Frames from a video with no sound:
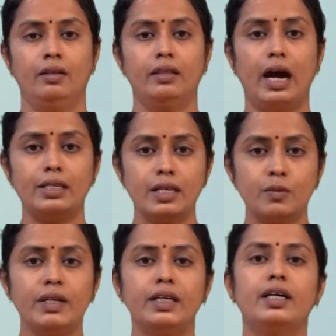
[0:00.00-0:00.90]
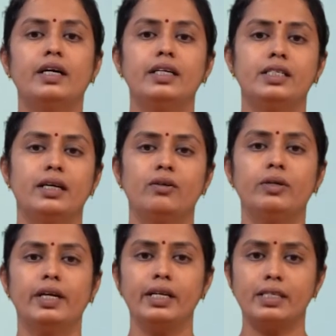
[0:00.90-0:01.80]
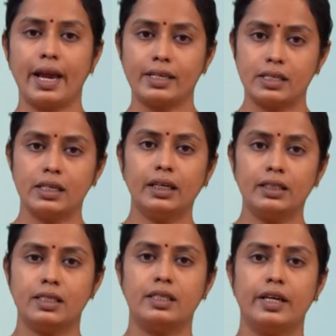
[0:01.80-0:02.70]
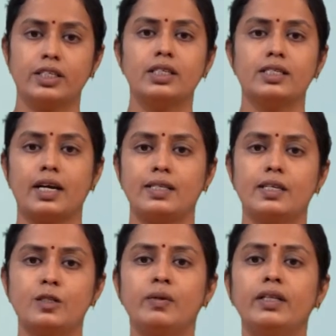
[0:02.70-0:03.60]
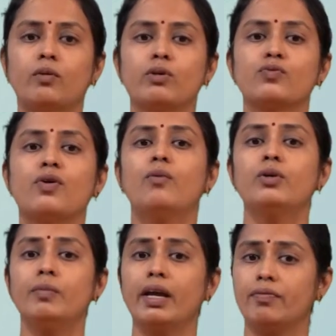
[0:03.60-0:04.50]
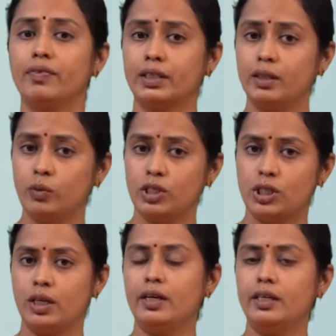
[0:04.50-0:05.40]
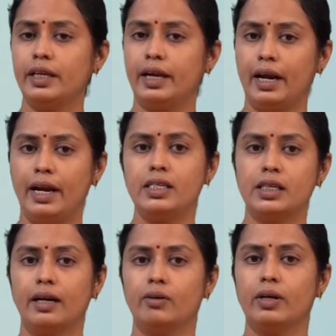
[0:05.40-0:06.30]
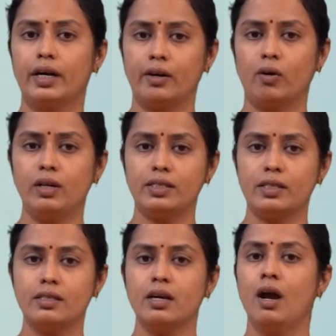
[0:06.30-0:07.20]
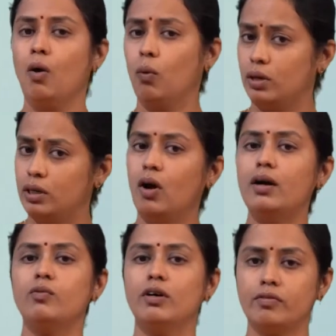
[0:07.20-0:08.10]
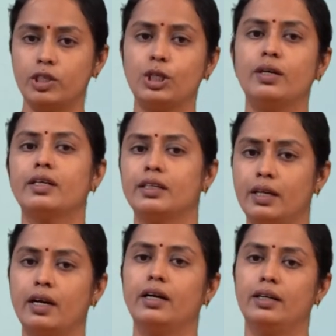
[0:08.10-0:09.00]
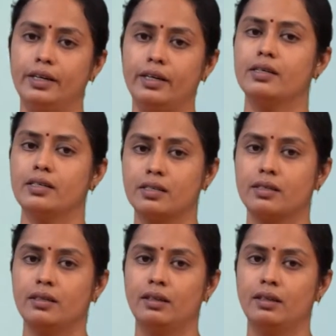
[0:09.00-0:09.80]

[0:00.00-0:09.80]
The assessment in early childhood needs extra consideration, as assessment that was found to be effective with children in their late childhood and adolescence would not work with children in their early years.